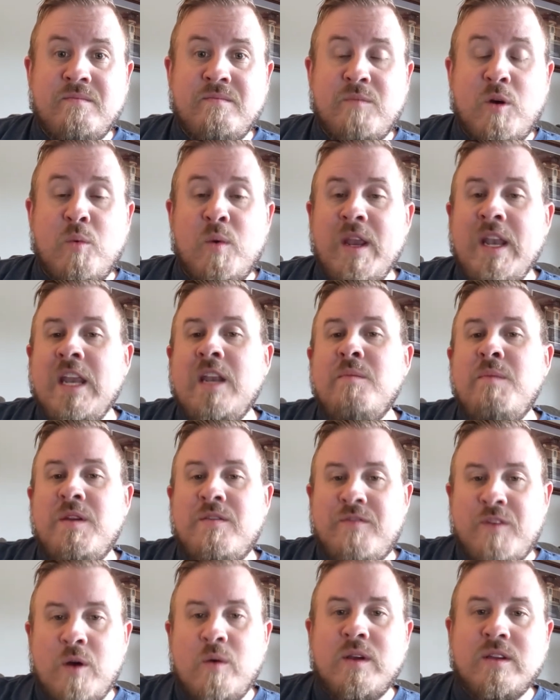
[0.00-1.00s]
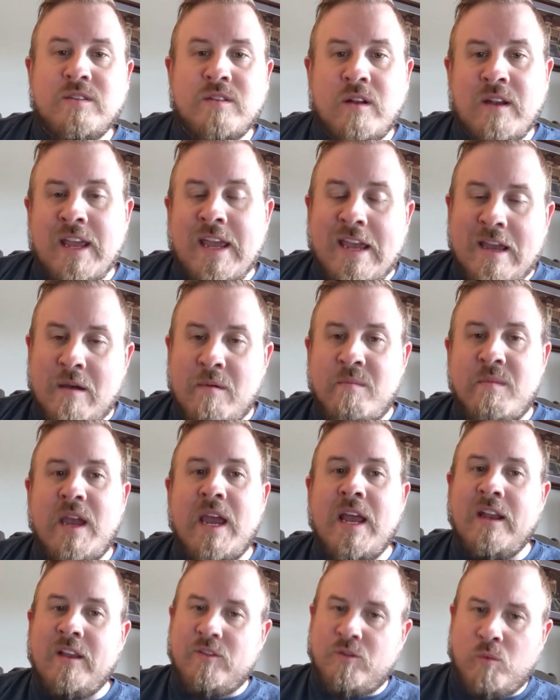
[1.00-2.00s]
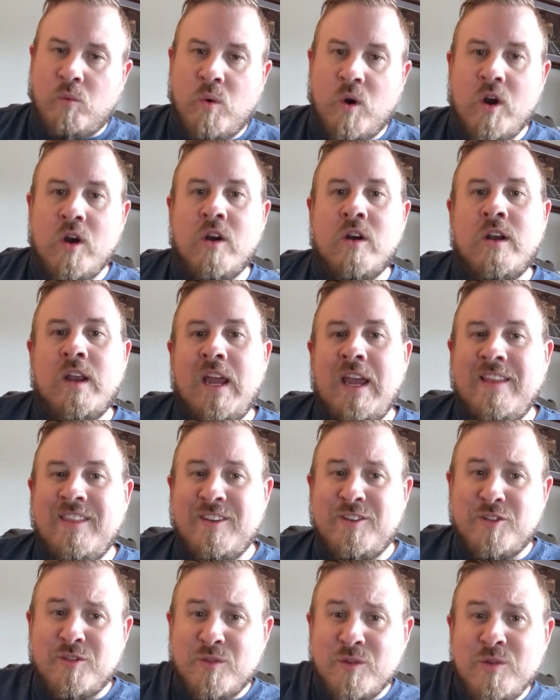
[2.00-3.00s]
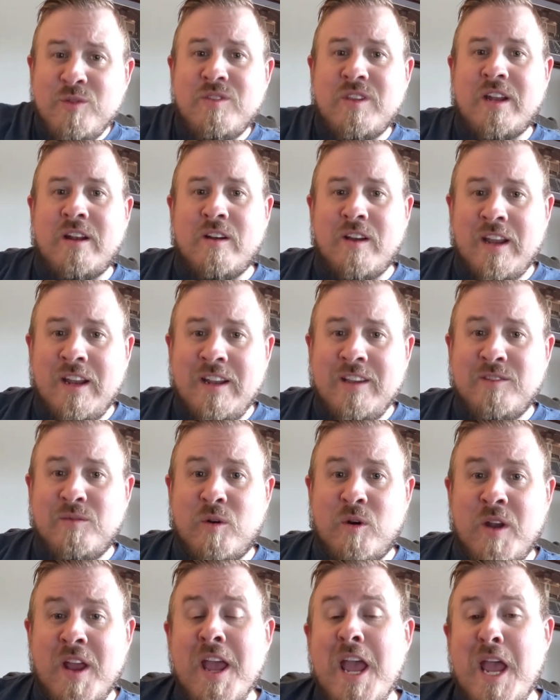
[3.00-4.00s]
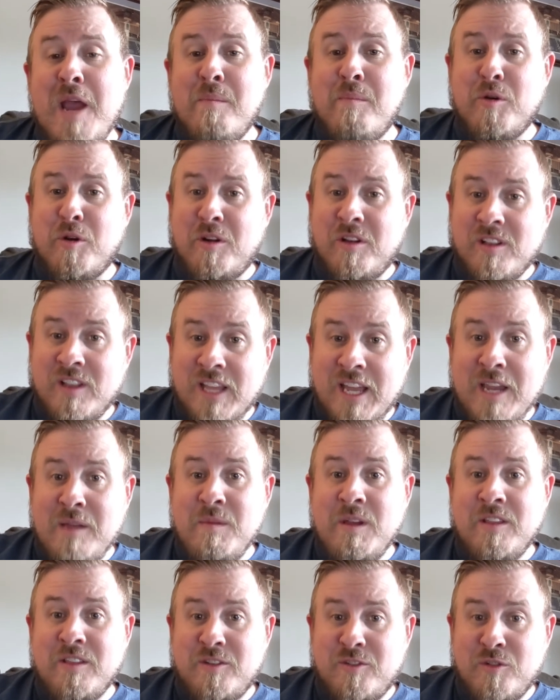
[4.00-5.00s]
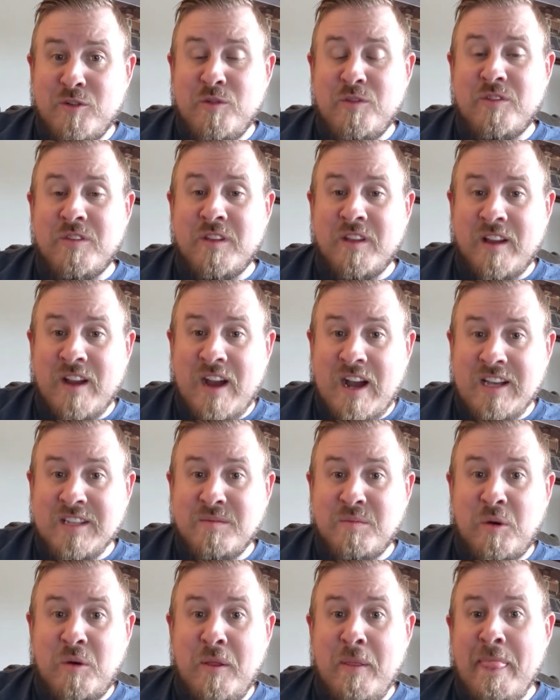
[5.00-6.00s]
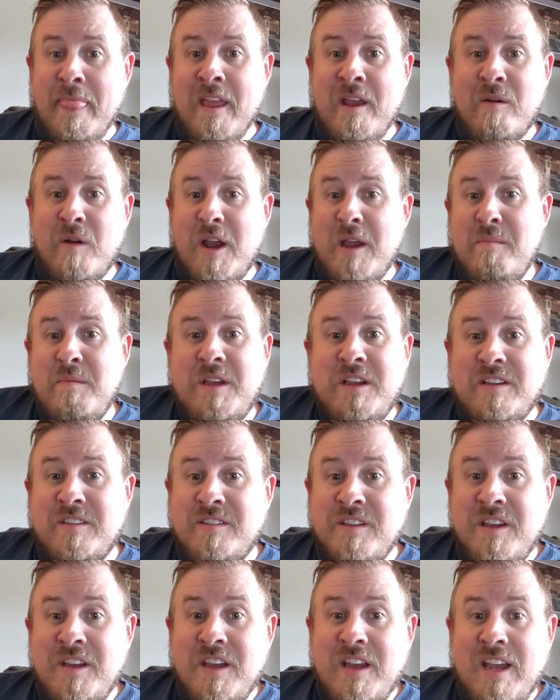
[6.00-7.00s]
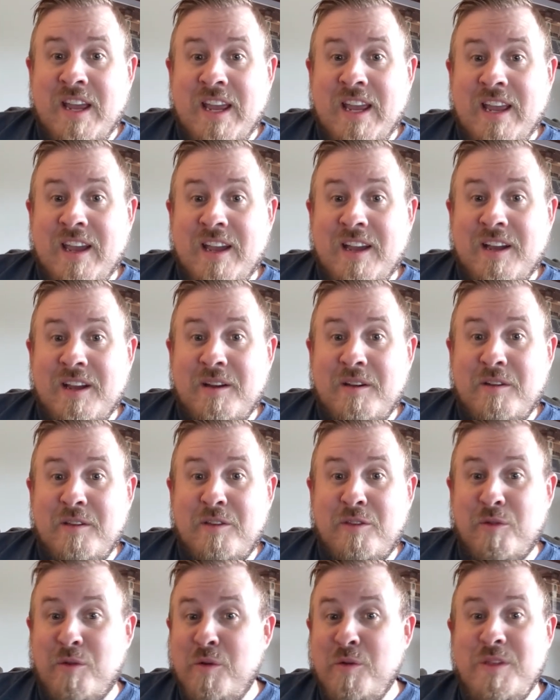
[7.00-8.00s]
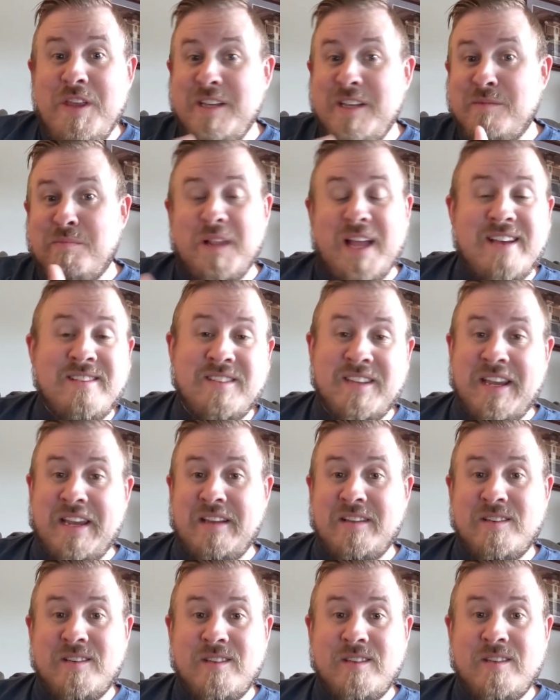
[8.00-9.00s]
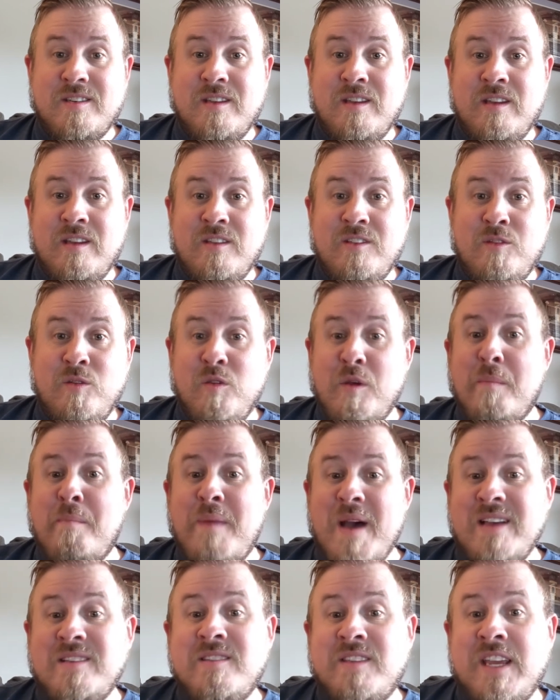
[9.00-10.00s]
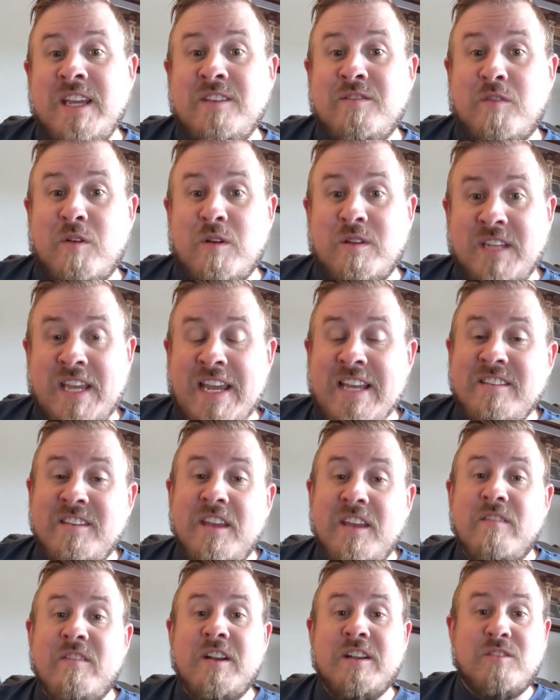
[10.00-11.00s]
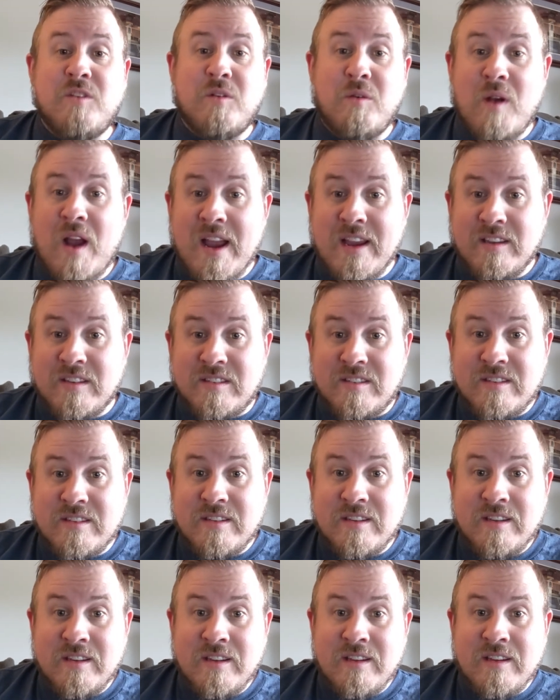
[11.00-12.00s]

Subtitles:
But we need to be focused on him and his word and the truths that are in his word and proclaiming the truth of the gospel, right? Because through these blessings, through the best things for us, he's given us Christ.